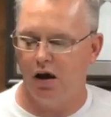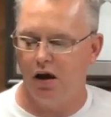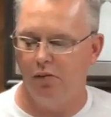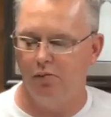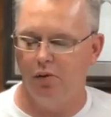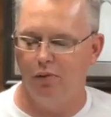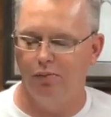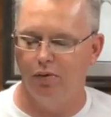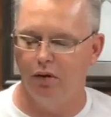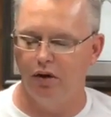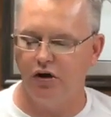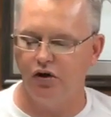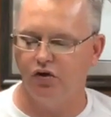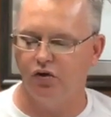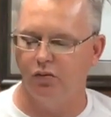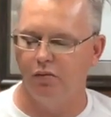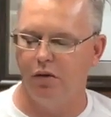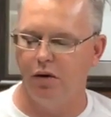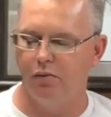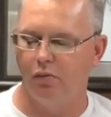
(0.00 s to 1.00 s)
Uh, but
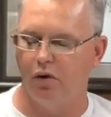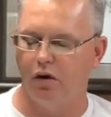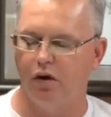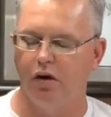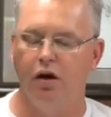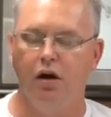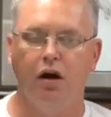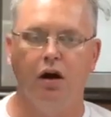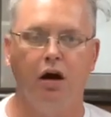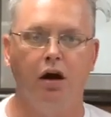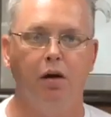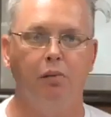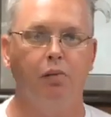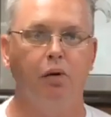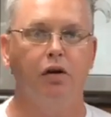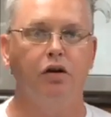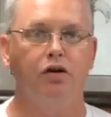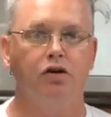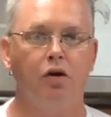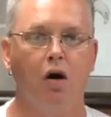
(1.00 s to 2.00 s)
please remember uh,
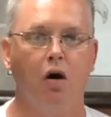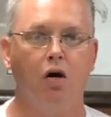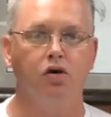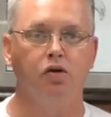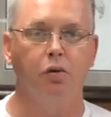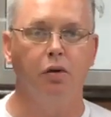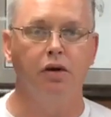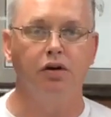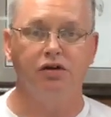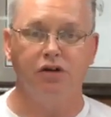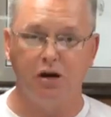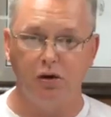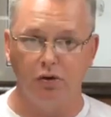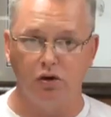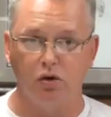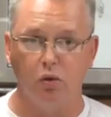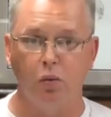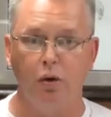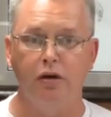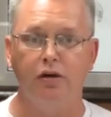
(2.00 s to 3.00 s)
Brother Charles Willis. He
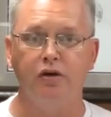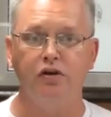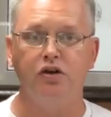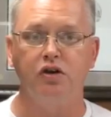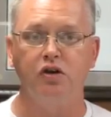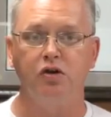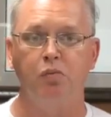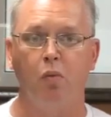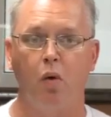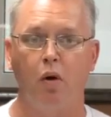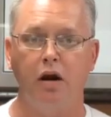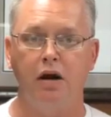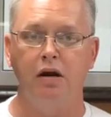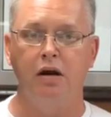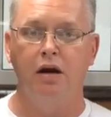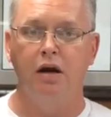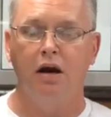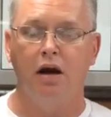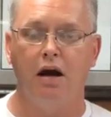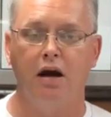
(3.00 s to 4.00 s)
was with us this
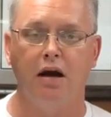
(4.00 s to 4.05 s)
morning.